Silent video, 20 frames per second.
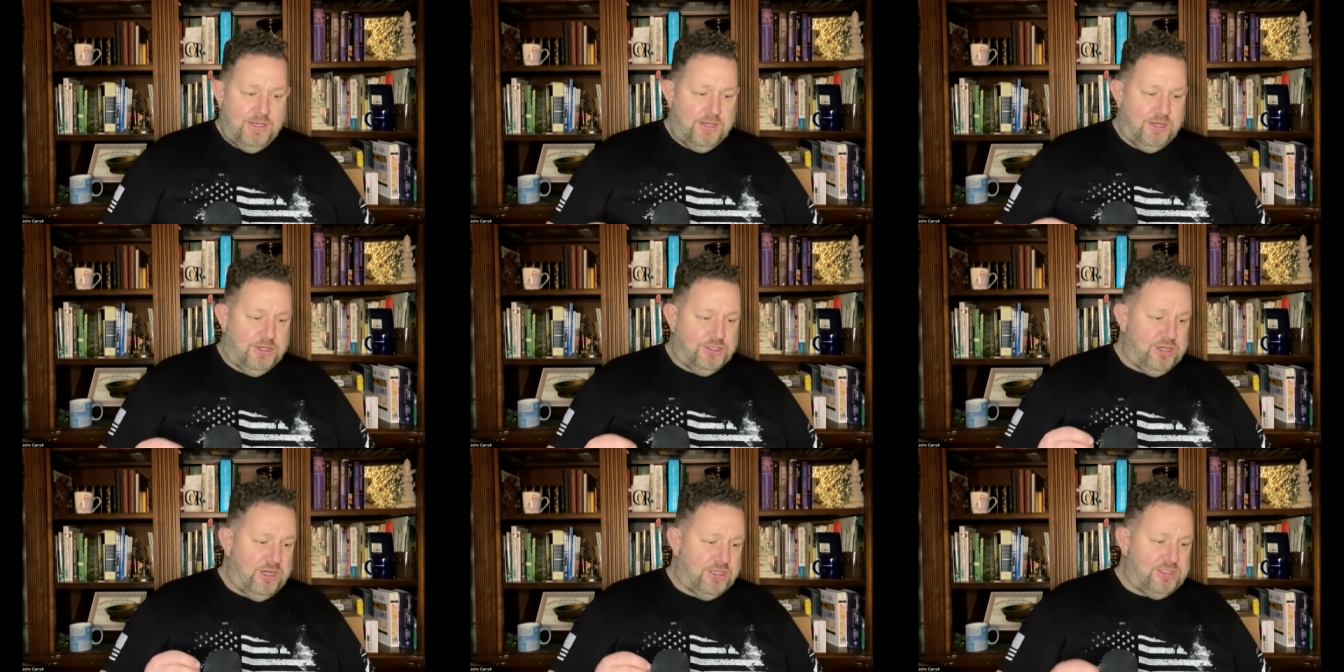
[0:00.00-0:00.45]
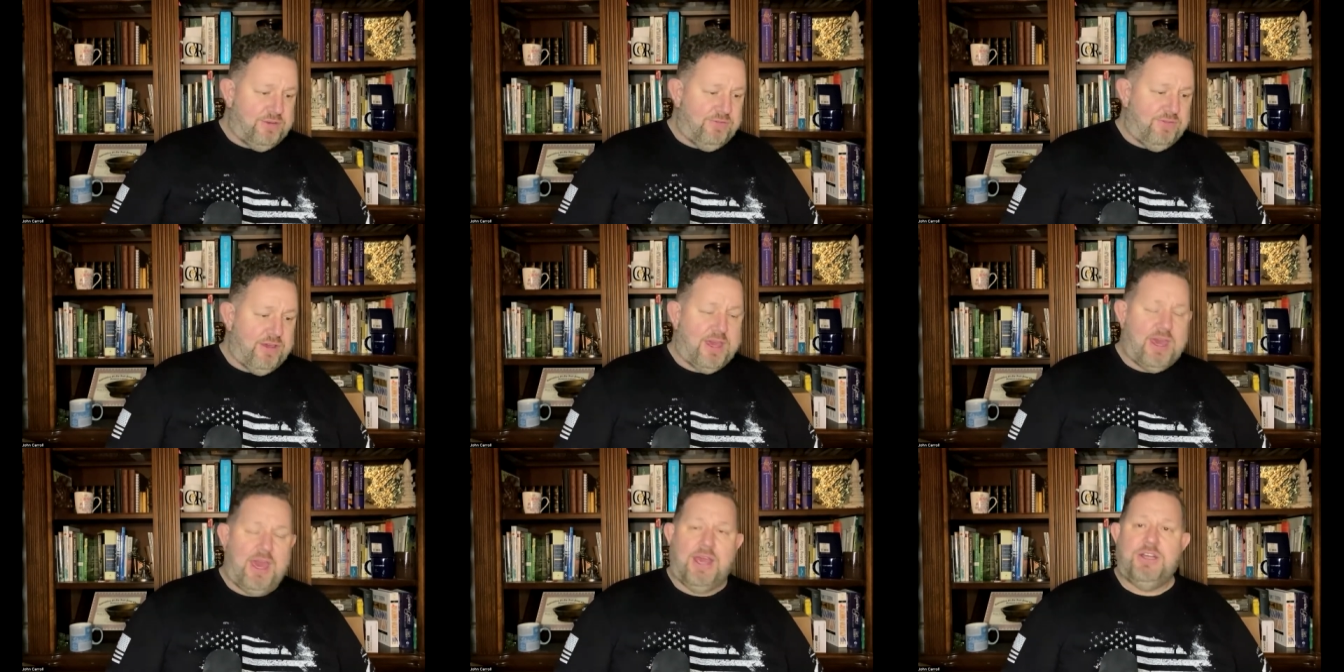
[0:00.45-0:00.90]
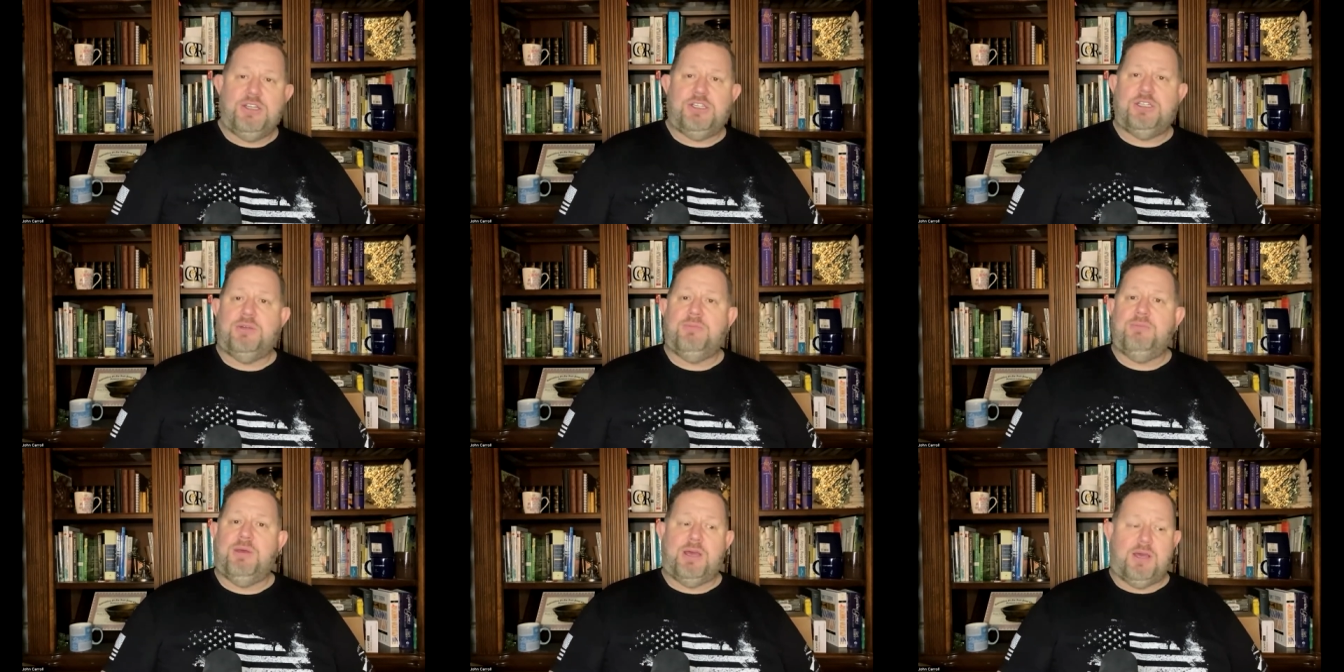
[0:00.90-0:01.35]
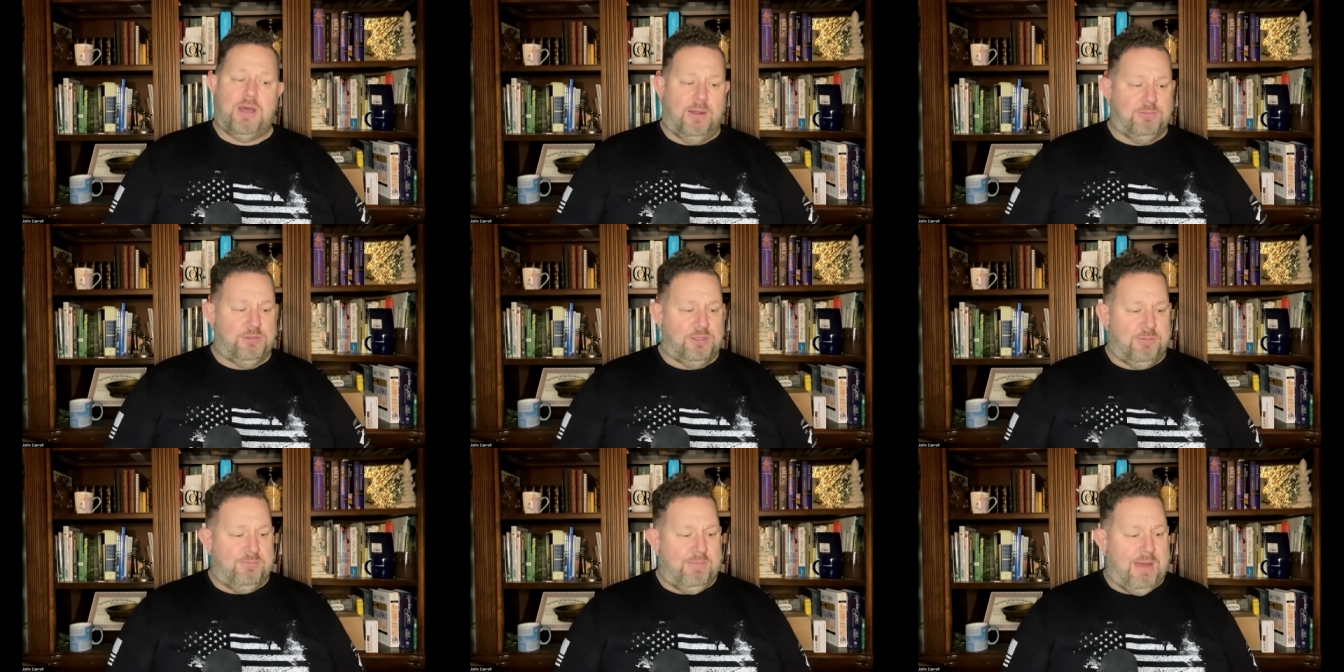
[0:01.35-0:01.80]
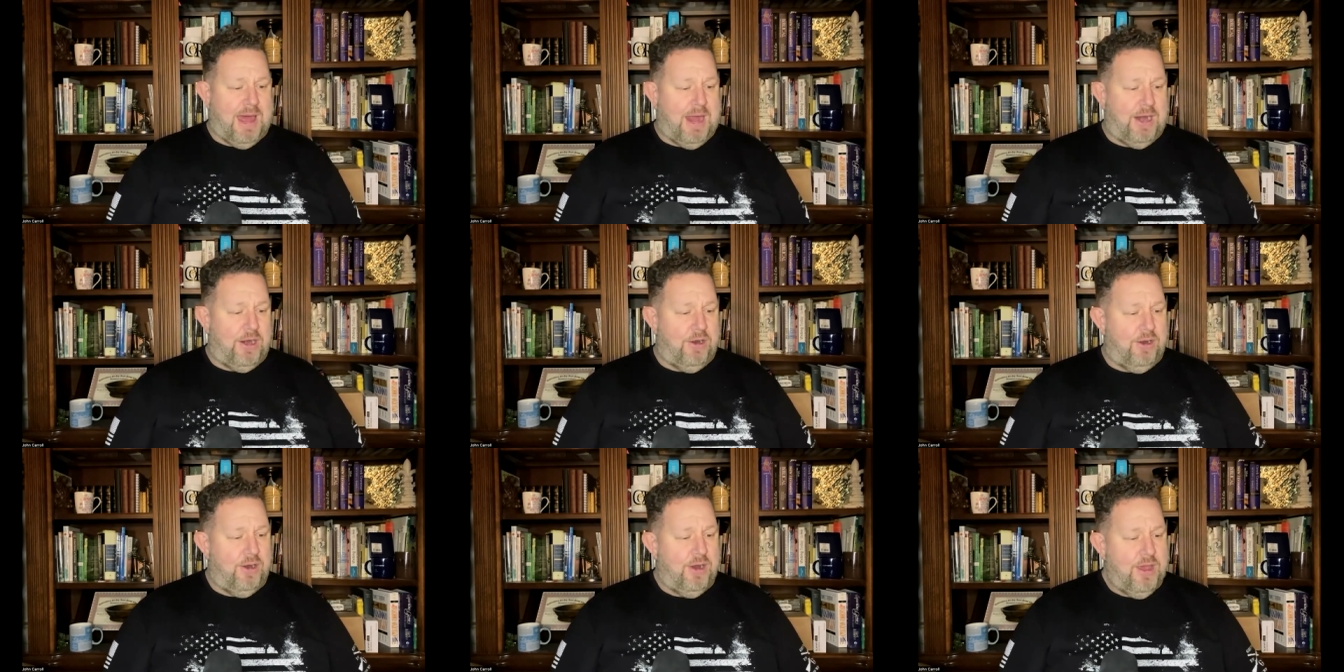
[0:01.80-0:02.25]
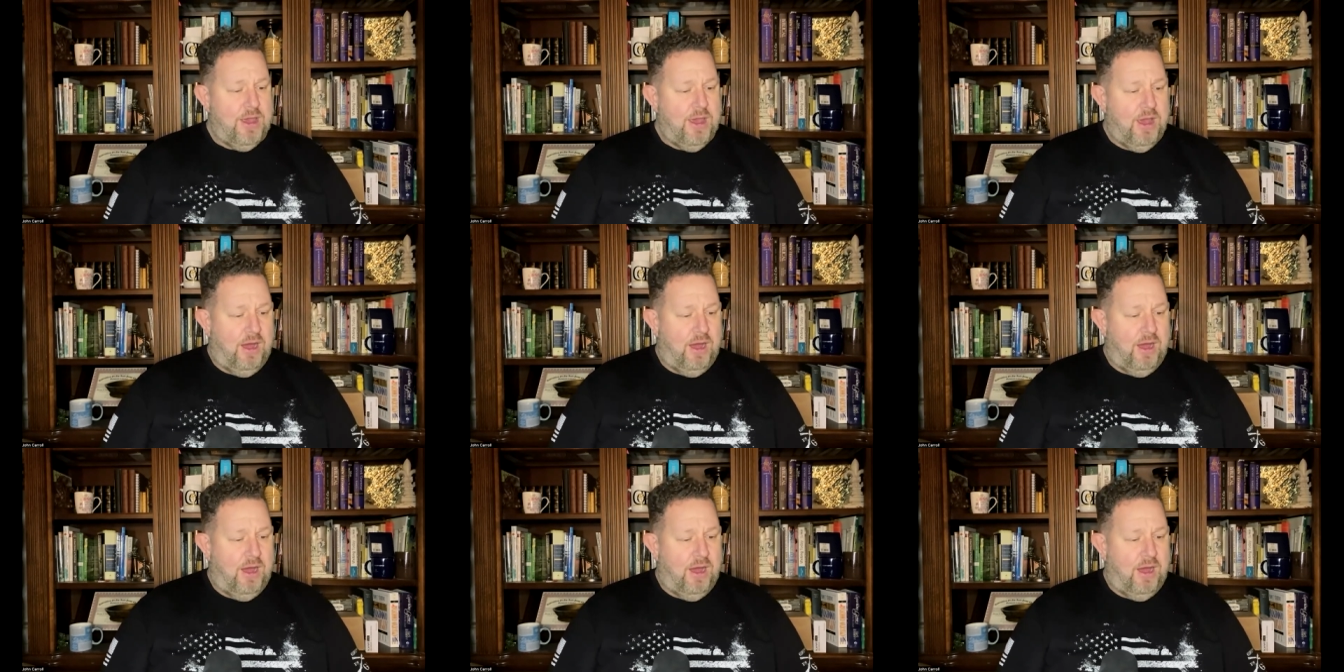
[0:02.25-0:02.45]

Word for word: then justification becomes a matter